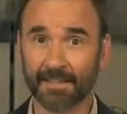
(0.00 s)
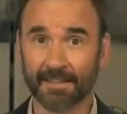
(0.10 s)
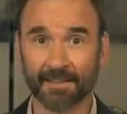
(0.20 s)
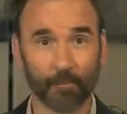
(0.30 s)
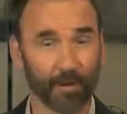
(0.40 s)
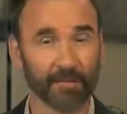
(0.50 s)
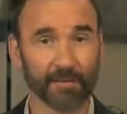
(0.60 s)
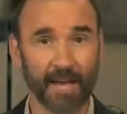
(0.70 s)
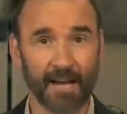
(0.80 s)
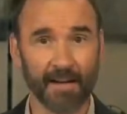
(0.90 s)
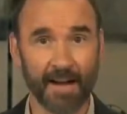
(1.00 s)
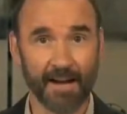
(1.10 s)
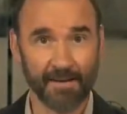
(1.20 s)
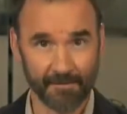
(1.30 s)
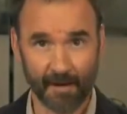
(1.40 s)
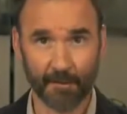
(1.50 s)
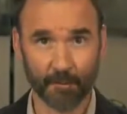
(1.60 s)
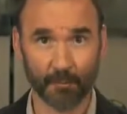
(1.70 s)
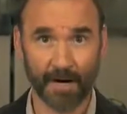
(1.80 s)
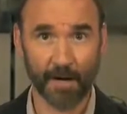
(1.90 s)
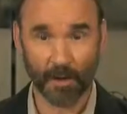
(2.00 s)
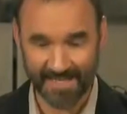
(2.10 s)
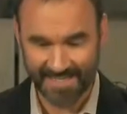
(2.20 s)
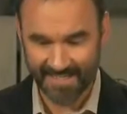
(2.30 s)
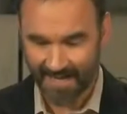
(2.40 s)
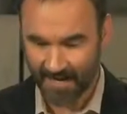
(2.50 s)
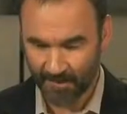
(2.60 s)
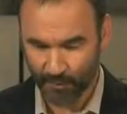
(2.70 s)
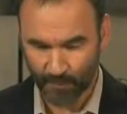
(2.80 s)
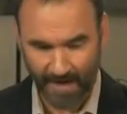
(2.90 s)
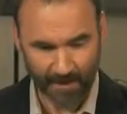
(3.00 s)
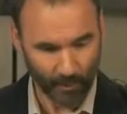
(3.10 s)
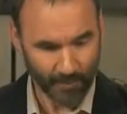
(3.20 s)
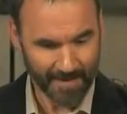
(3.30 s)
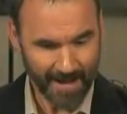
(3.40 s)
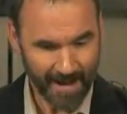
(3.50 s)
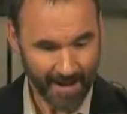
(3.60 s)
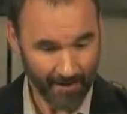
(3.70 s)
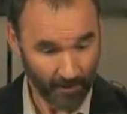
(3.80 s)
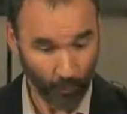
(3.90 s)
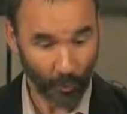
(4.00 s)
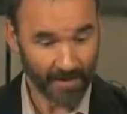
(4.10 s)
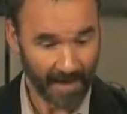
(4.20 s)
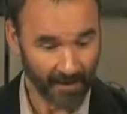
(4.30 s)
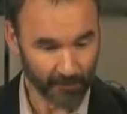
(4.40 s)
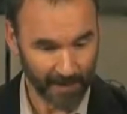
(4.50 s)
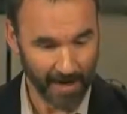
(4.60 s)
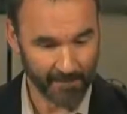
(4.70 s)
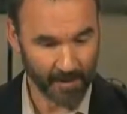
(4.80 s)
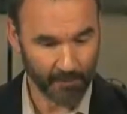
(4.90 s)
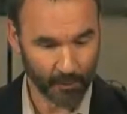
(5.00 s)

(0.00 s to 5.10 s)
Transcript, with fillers: And once again, a, another radar-indicated tornado uh, warning has popped up.